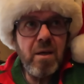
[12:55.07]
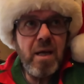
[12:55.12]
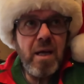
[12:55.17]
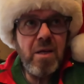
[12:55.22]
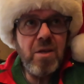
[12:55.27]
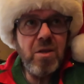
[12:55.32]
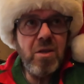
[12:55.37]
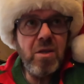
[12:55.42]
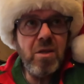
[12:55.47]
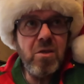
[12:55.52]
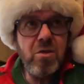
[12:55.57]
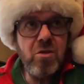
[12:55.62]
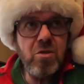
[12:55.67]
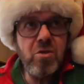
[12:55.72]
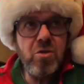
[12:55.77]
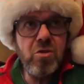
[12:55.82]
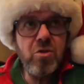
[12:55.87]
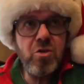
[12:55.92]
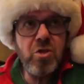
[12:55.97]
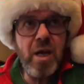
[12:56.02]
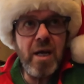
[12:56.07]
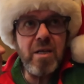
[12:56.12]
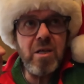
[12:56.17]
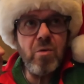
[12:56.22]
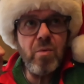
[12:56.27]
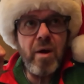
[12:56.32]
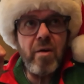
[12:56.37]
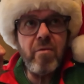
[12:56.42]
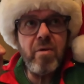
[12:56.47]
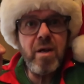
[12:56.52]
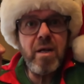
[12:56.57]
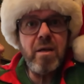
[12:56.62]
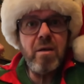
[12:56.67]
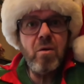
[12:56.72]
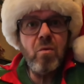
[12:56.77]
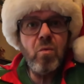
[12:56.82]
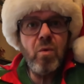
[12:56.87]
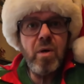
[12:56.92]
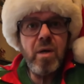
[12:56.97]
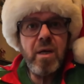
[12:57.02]
In January
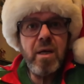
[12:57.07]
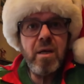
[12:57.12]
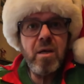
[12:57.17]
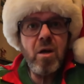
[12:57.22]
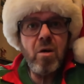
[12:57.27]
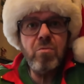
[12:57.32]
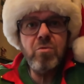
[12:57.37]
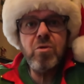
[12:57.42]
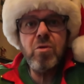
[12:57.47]
we go